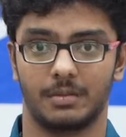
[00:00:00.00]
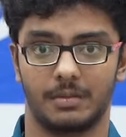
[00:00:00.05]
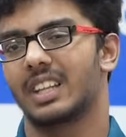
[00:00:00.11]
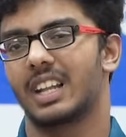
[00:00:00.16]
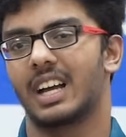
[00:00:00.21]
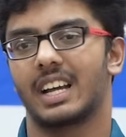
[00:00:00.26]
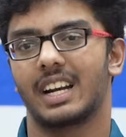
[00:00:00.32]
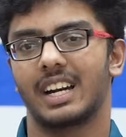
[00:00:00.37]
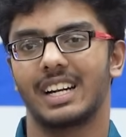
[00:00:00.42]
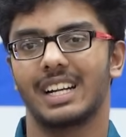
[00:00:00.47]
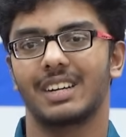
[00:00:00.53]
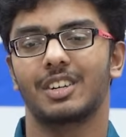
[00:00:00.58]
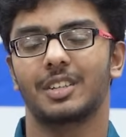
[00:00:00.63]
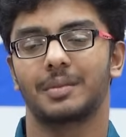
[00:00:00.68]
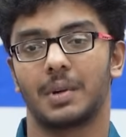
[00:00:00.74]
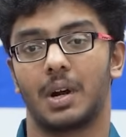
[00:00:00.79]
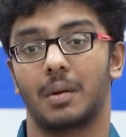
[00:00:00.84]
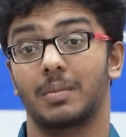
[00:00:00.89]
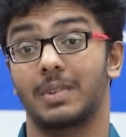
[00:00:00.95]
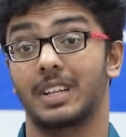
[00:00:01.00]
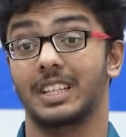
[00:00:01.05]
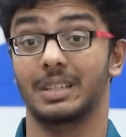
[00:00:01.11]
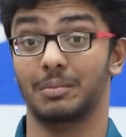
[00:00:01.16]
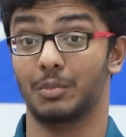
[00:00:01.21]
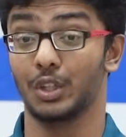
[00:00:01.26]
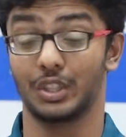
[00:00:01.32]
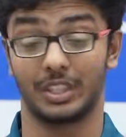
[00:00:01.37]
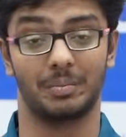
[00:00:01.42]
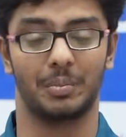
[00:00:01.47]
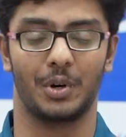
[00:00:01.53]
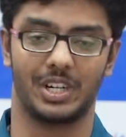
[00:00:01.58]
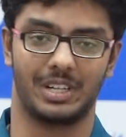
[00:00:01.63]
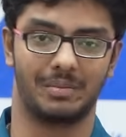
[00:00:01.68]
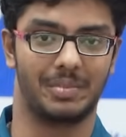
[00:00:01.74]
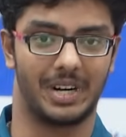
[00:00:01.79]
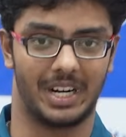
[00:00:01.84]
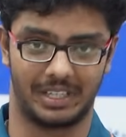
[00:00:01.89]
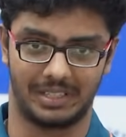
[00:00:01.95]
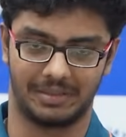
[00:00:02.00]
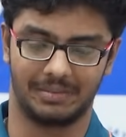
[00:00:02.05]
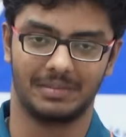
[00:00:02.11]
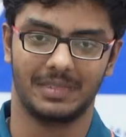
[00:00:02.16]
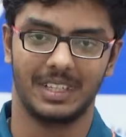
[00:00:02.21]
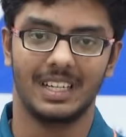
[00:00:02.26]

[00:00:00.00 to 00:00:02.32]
Narayana was probably the most important part.